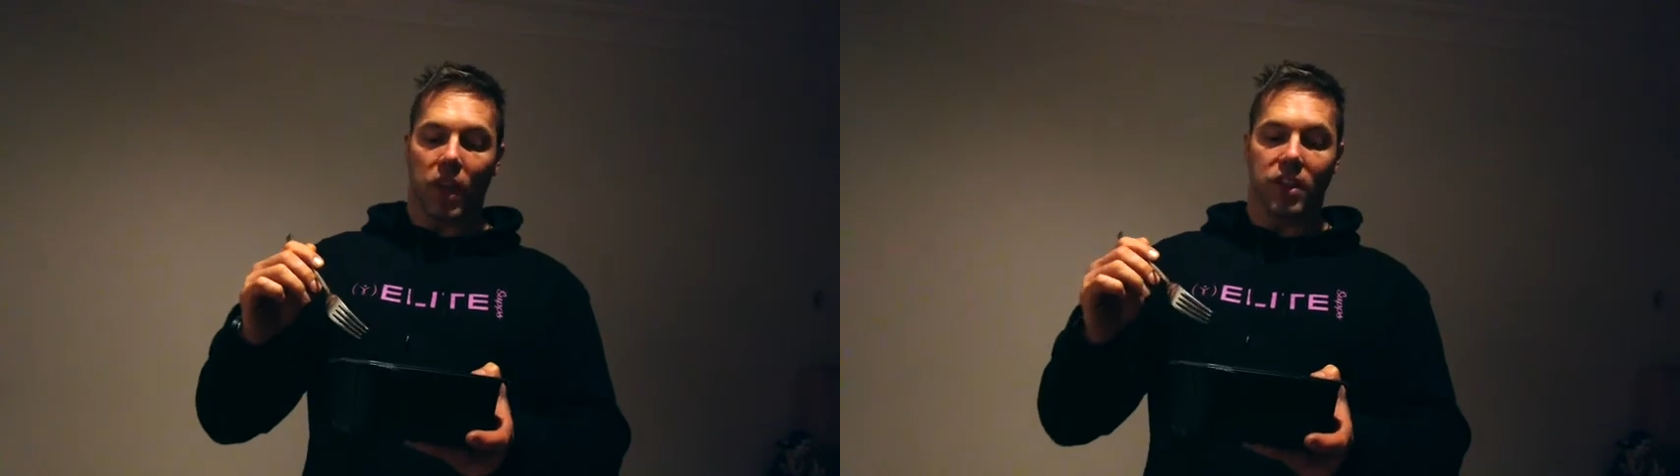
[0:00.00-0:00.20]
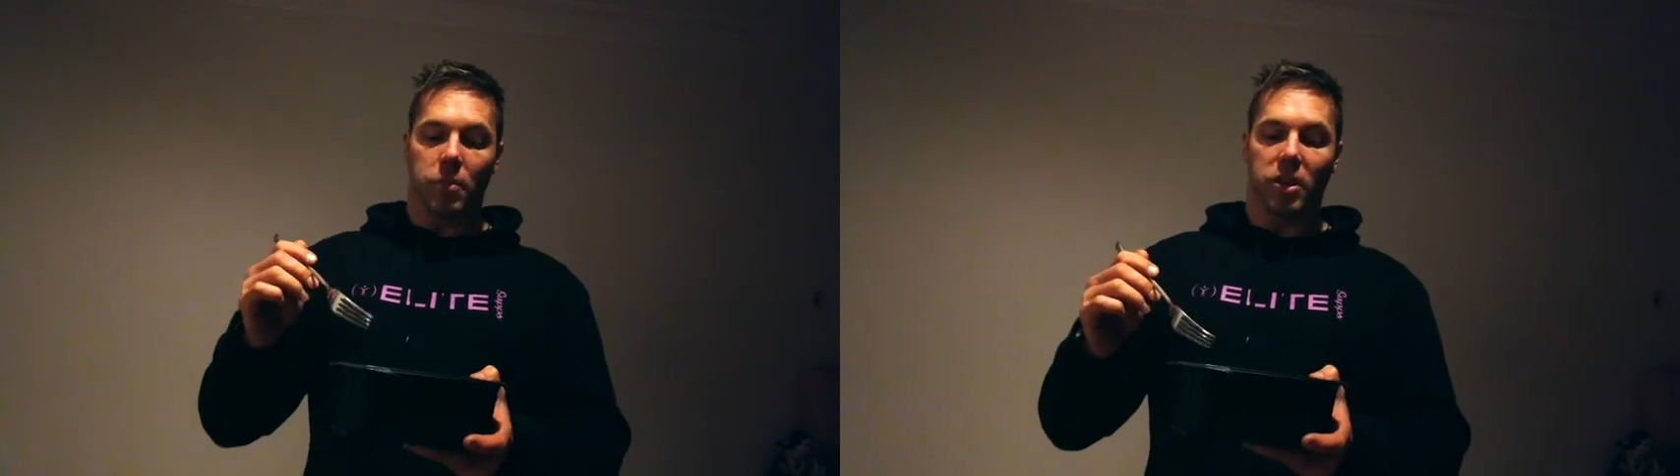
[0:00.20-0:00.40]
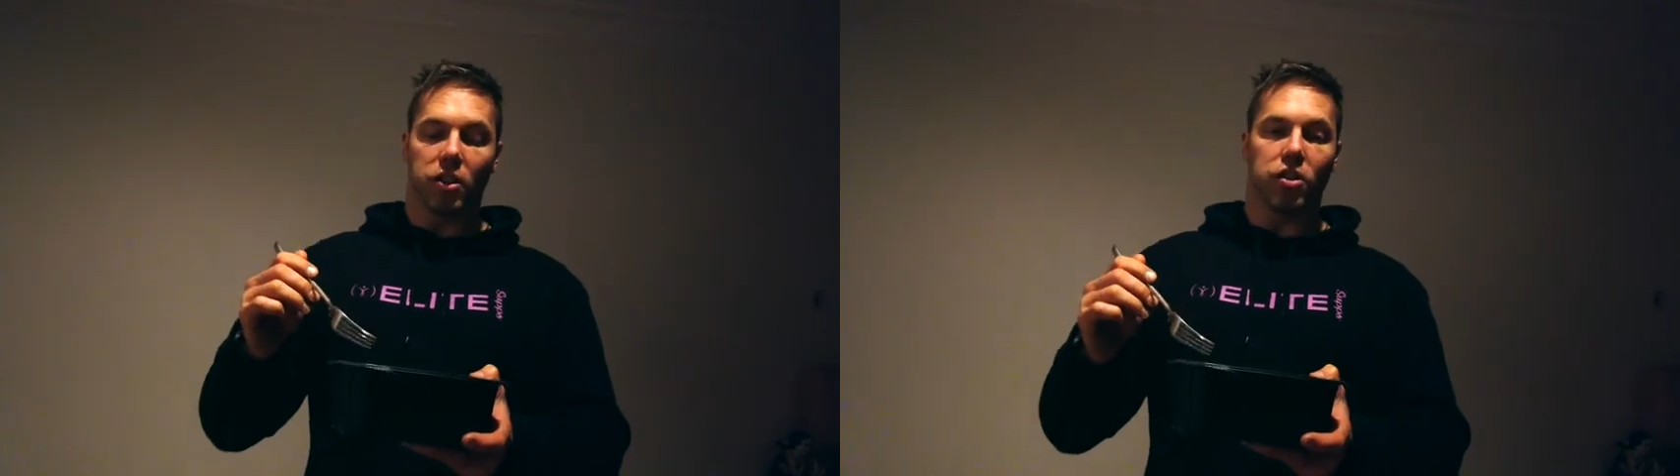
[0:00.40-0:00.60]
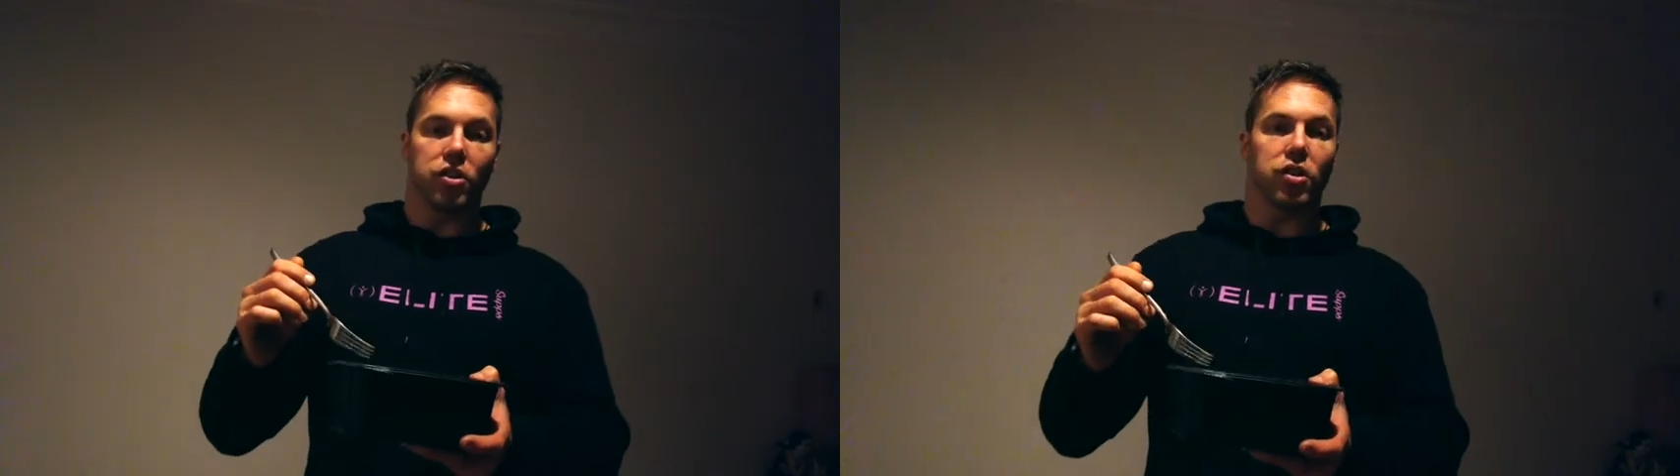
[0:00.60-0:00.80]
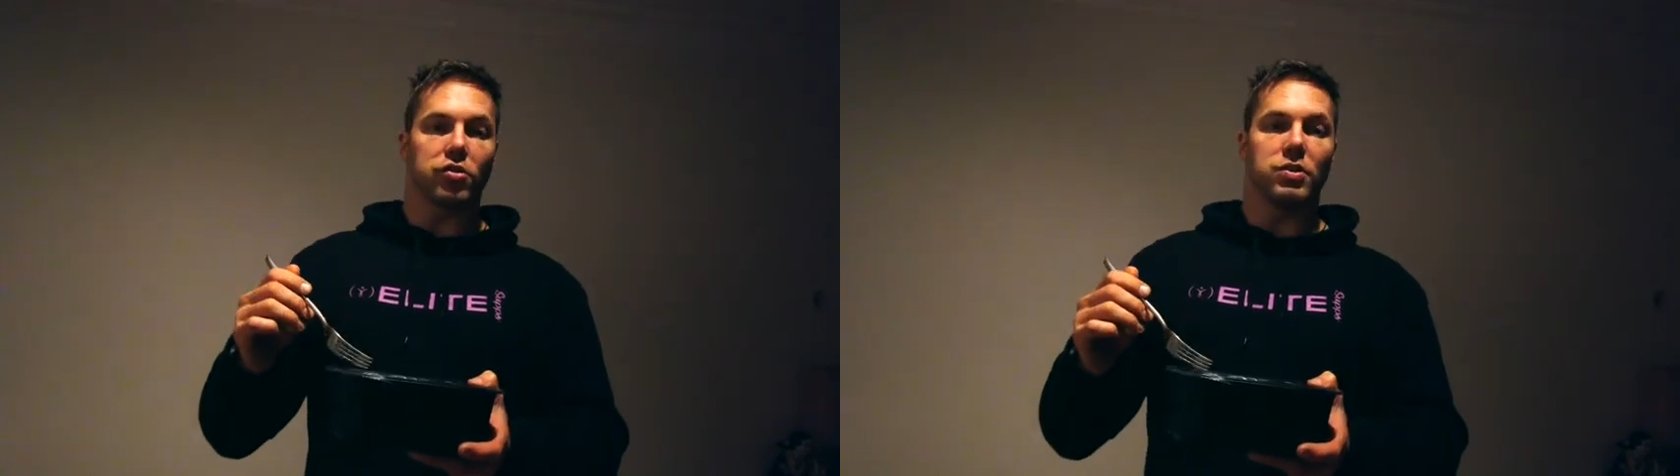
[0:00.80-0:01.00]
and the meal only
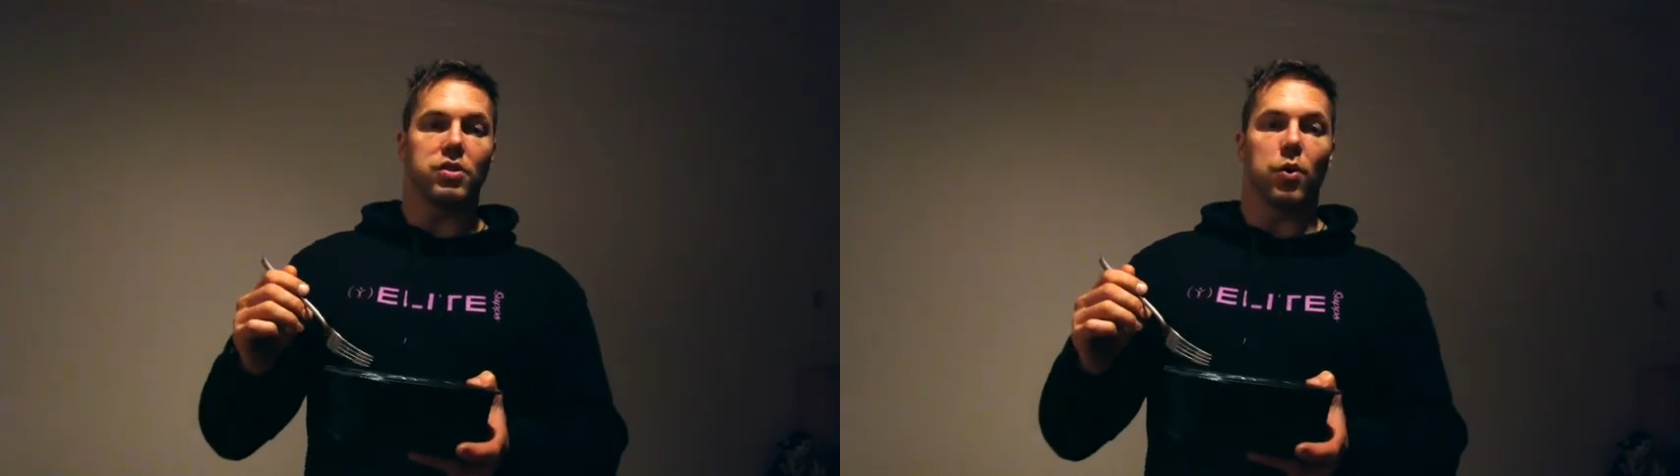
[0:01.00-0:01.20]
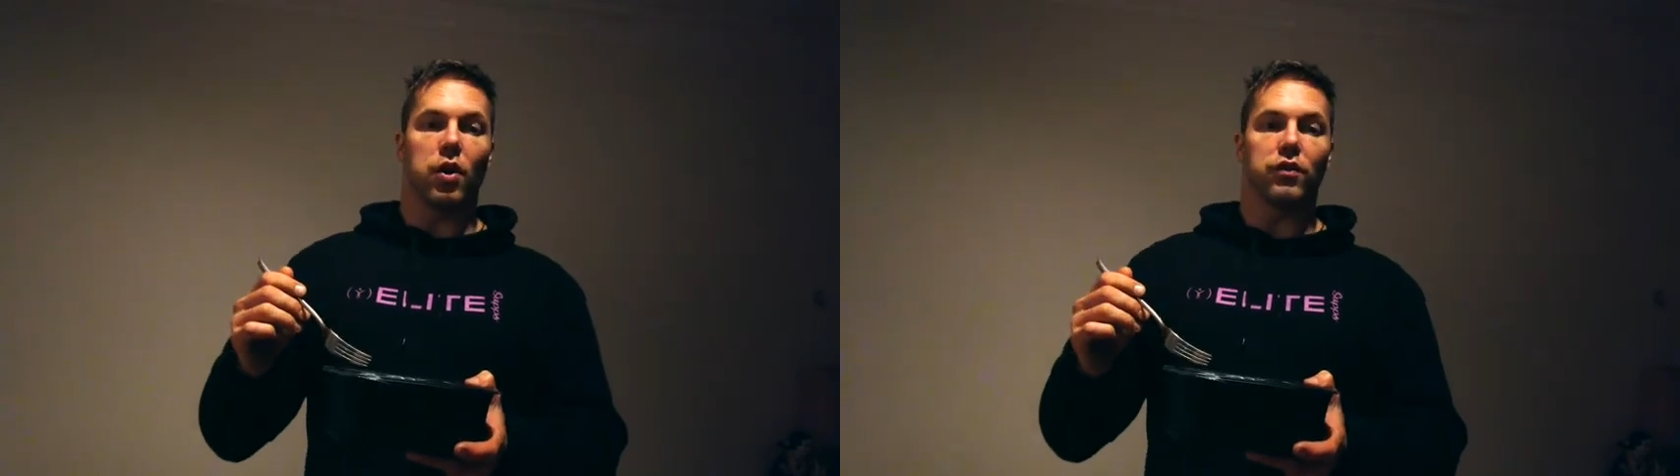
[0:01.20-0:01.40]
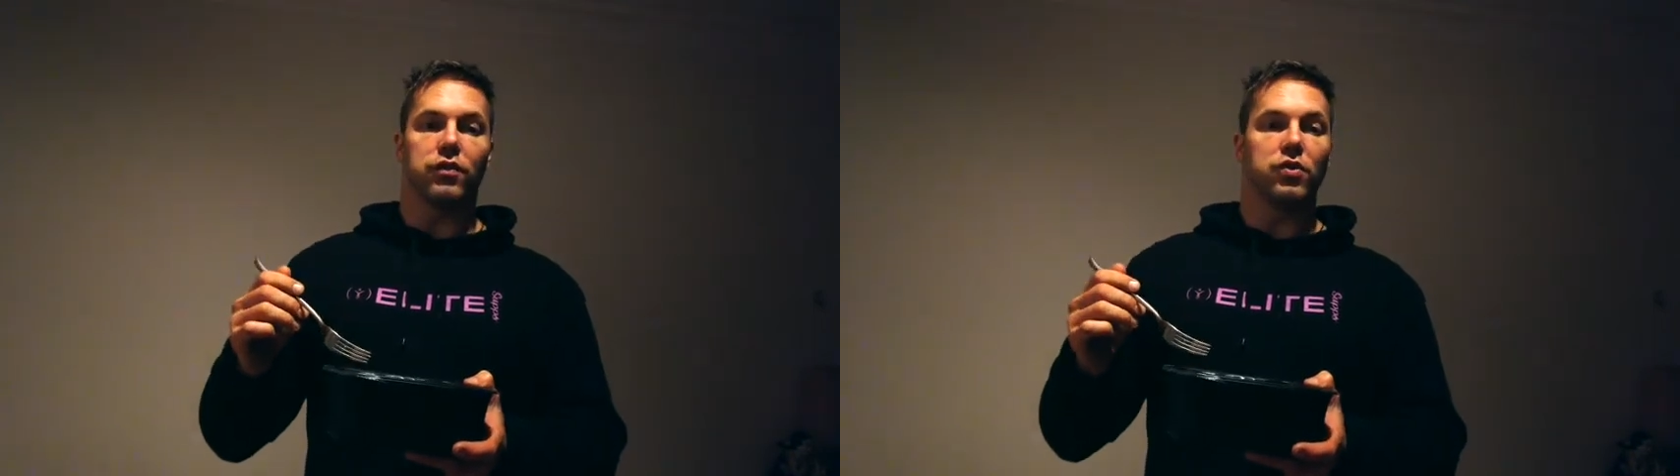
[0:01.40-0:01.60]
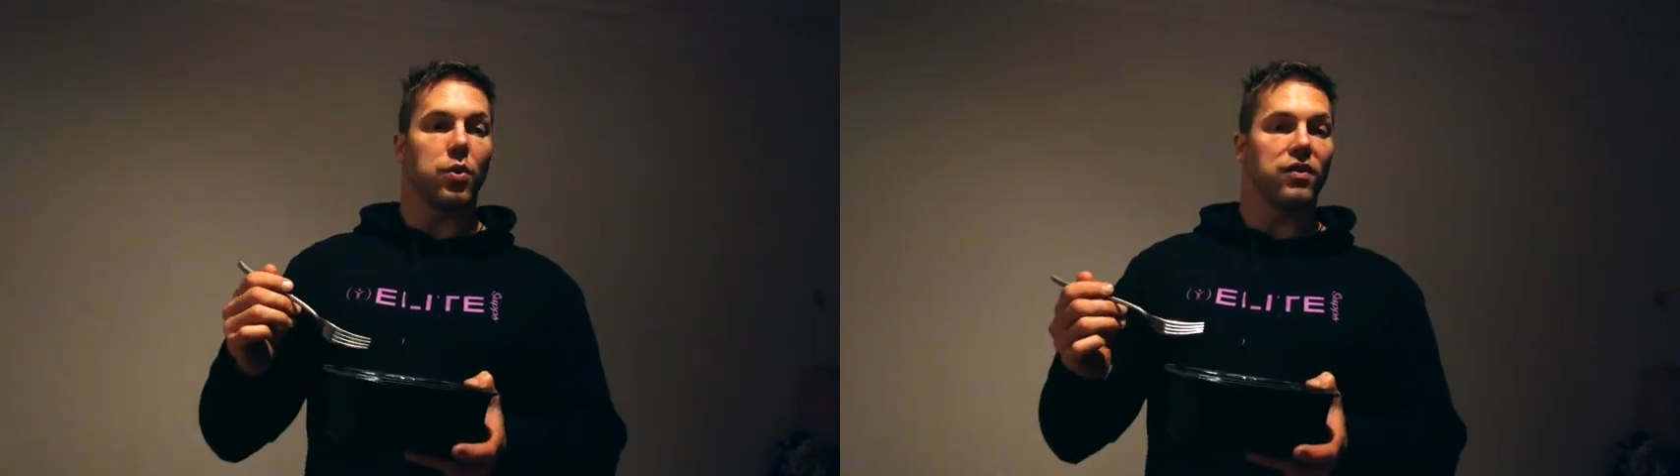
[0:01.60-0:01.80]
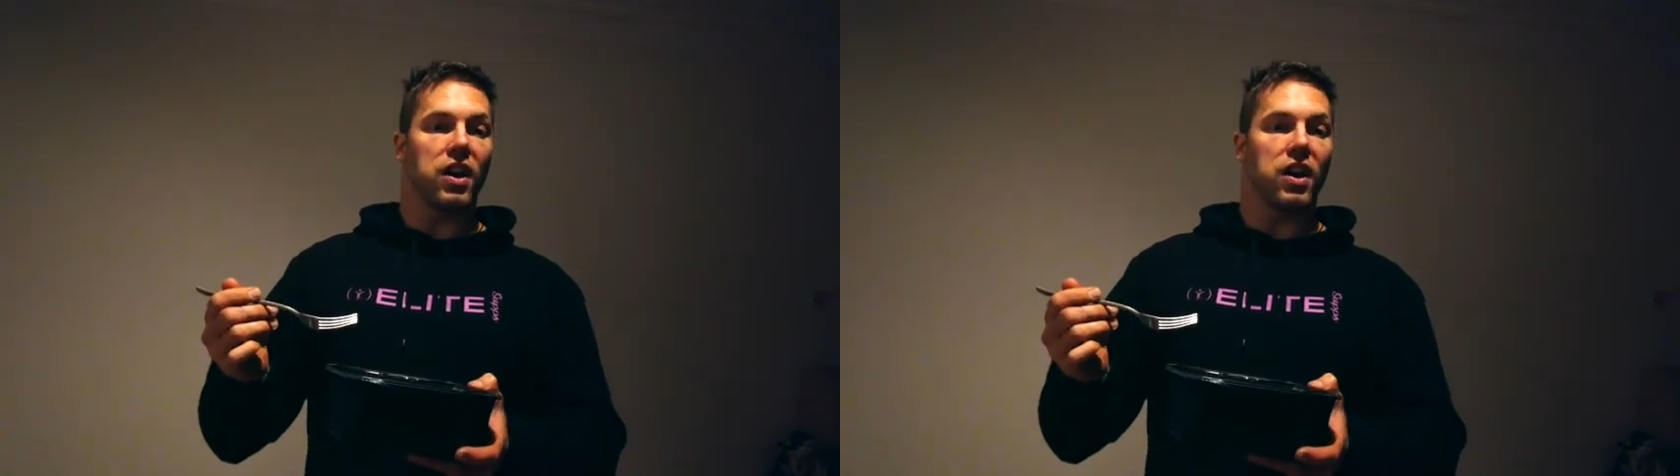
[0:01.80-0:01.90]
cost me $12.5,